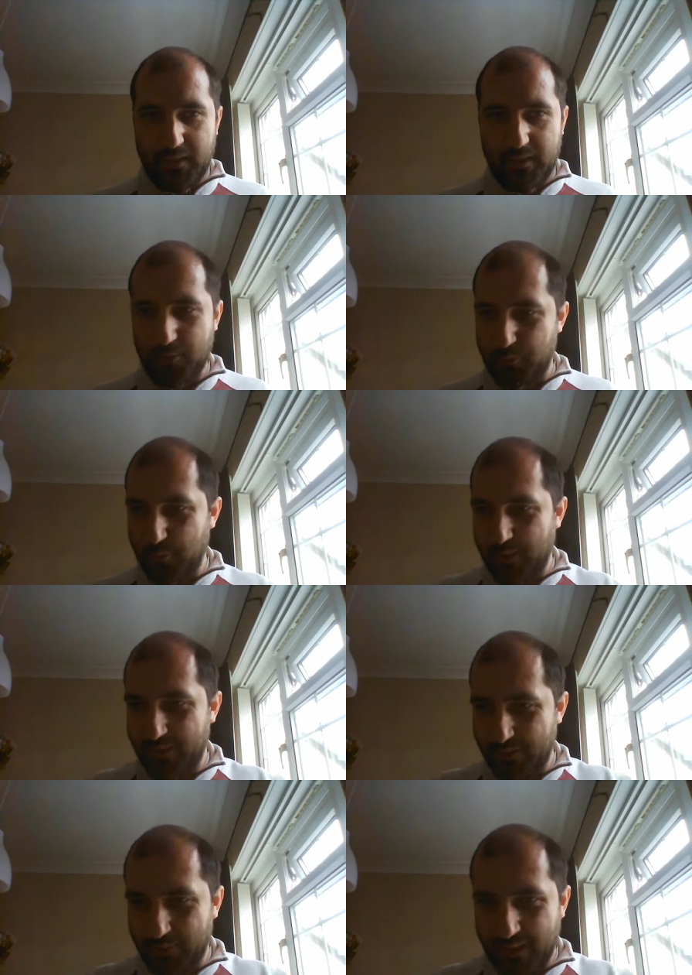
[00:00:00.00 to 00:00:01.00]
Hope someone out
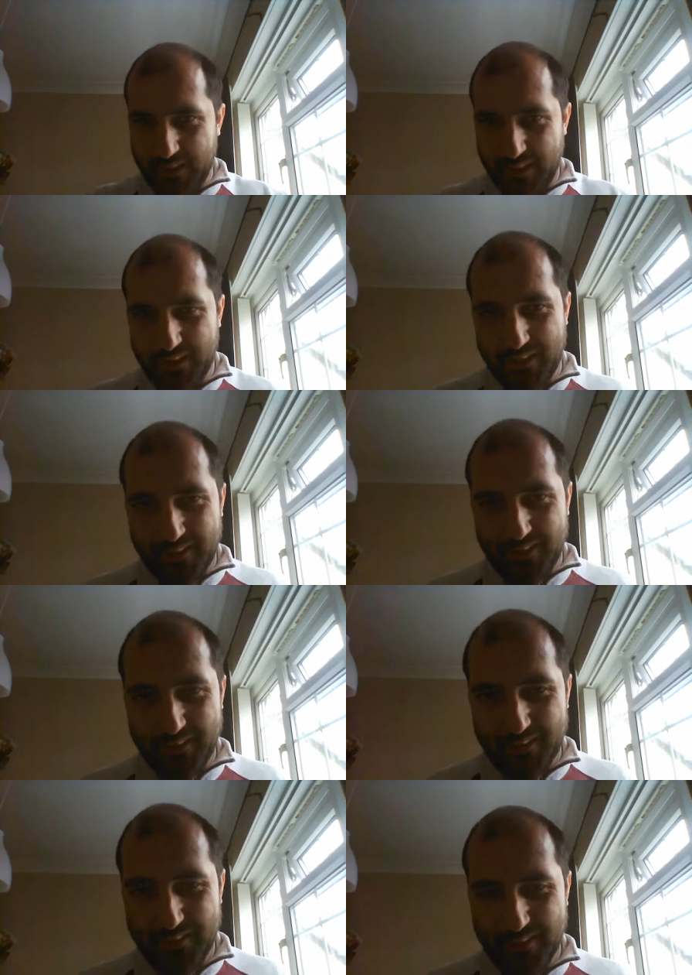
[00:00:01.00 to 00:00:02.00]
there will like it.
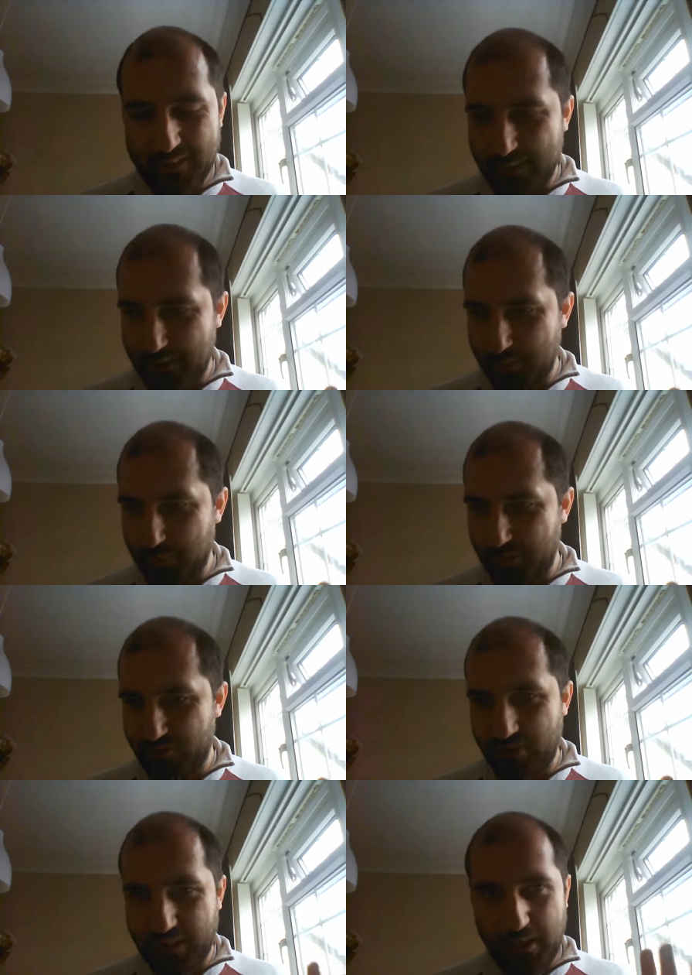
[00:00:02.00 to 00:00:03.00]

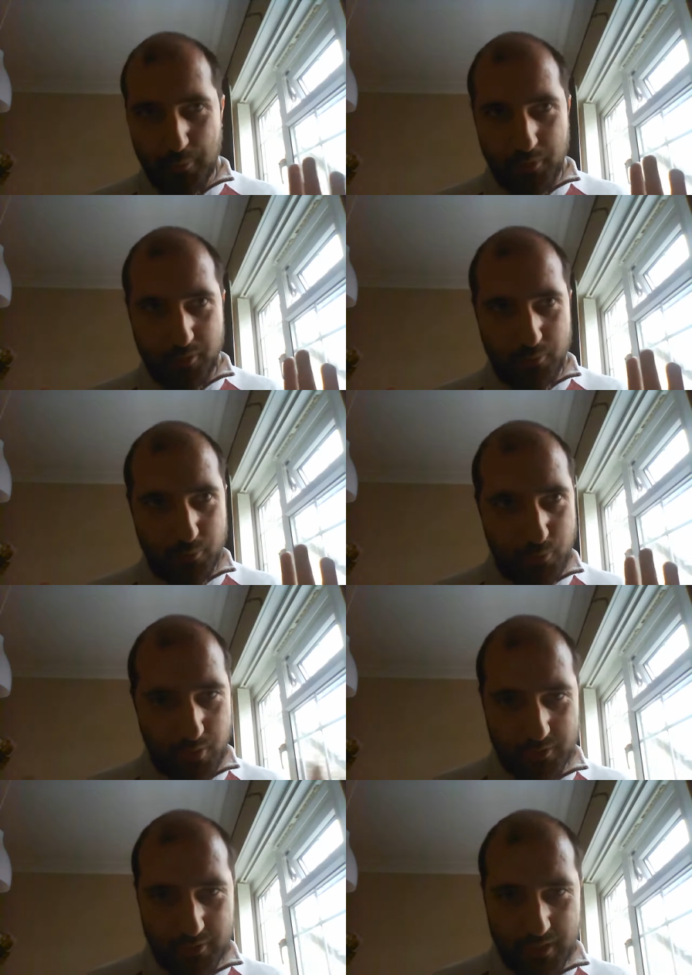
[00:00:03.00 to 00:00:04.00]
Please check out part
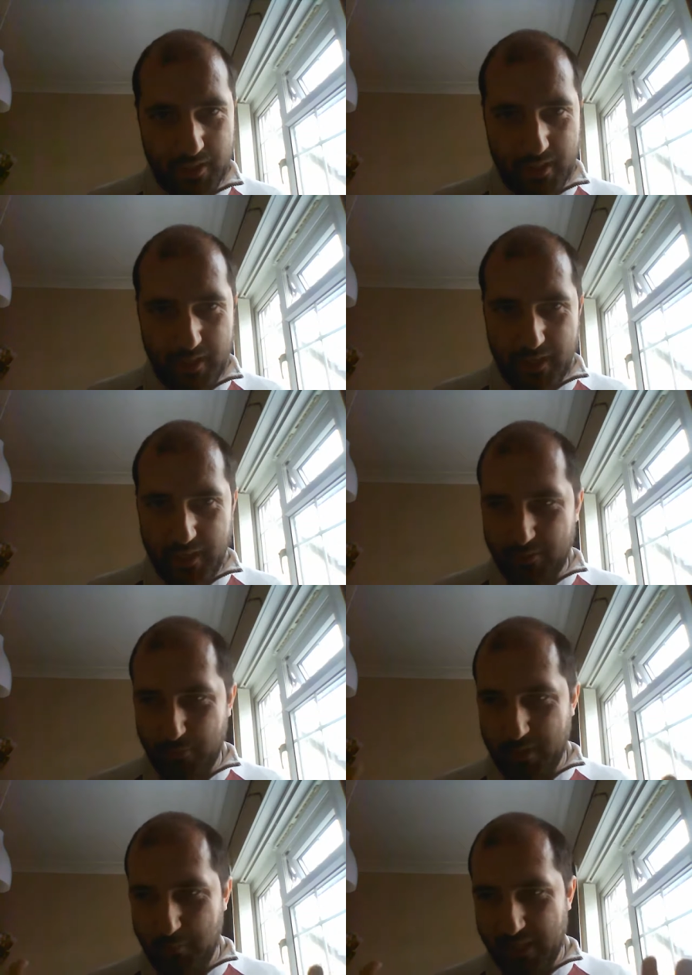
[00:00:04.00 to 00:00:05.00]
one, and when
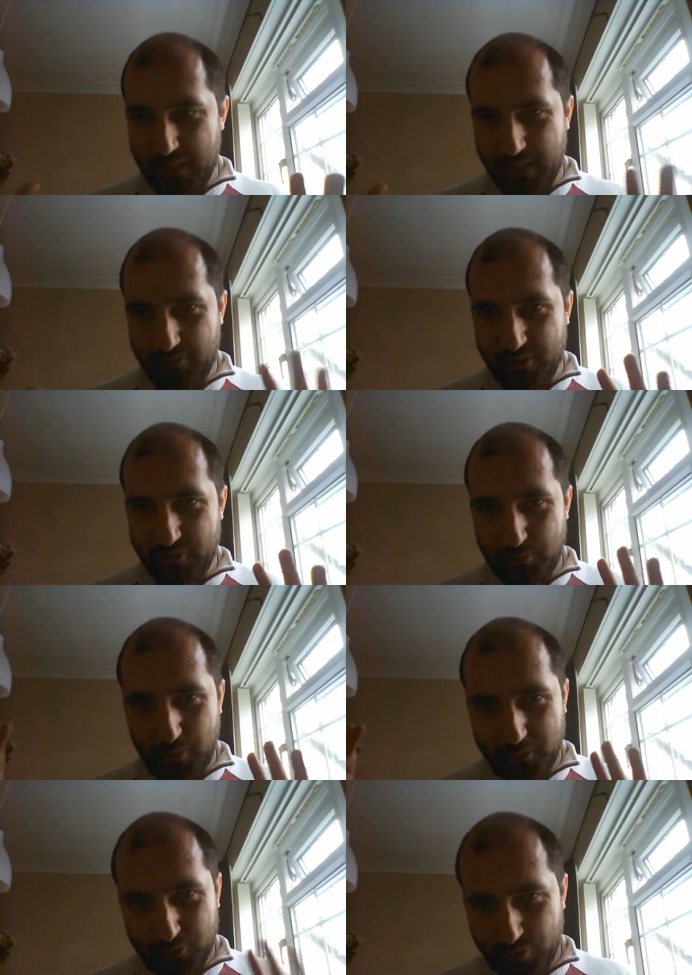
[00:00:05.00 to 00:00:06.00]
I make it after this,
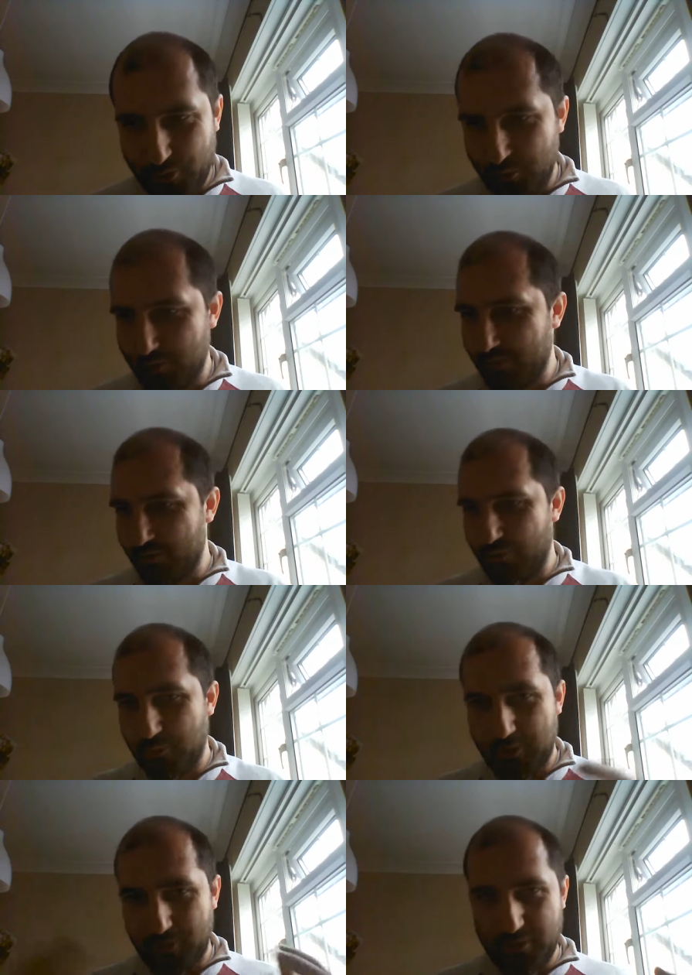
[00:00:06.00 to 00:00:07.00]
part two, because I
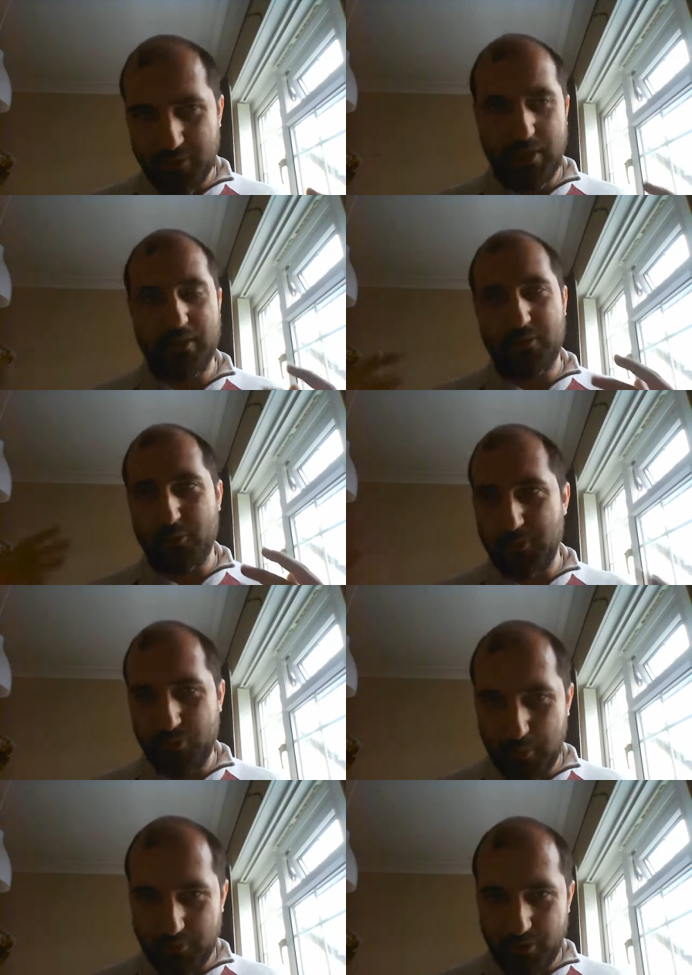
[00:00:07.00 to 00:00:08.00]
normally do, I always do
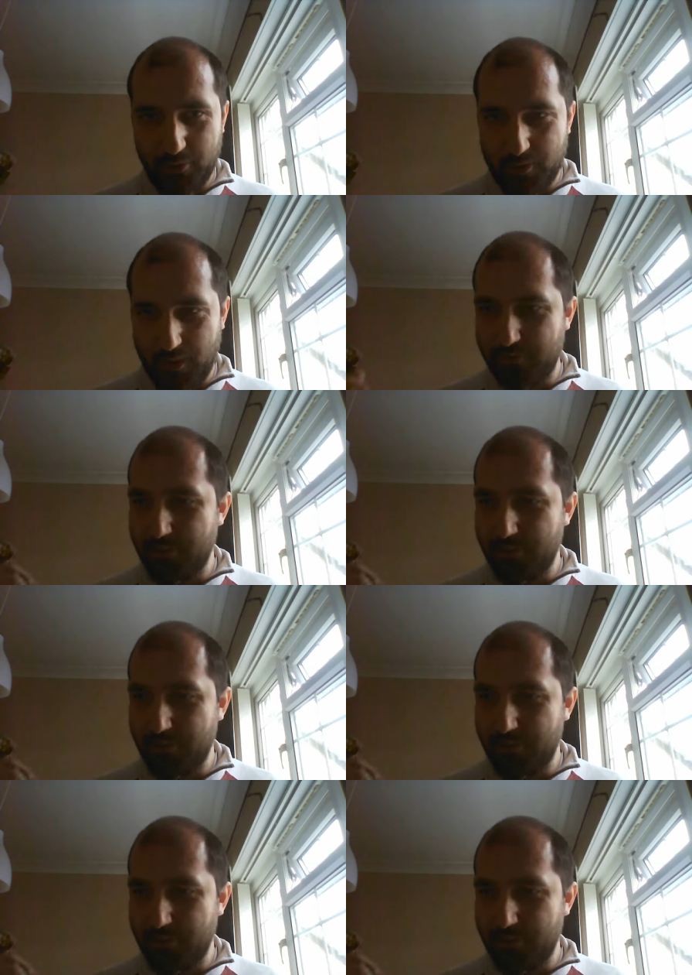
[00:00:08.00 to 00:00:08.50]
my videos live.